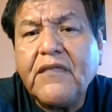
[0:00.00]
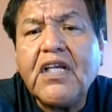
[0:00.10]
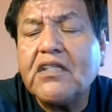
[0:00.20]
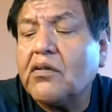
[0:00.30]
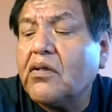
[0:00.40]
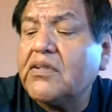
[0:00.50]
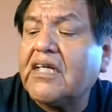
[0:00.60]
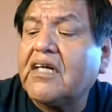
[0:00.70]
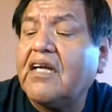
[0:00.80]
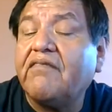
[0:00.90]
So those
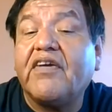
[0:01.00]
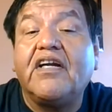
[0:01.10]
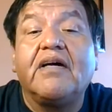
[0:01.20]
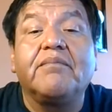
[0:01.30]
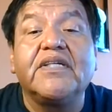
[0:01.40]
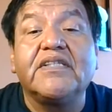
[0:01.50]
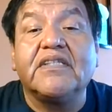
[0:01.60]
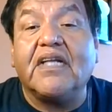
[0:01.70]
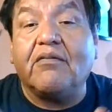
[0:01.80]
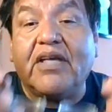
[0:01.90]
are kind of our
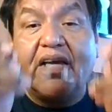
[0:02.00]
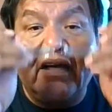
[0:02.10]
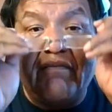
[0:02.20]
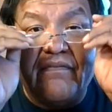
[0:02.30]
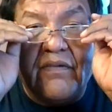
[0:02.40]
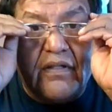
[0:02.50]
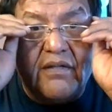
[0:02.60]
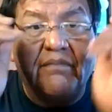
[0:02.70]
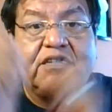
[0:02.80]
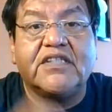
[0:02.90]
numbers that we have.
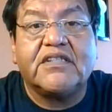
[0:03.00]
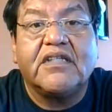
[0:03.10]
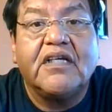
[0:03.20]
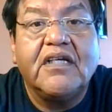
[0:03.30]
Just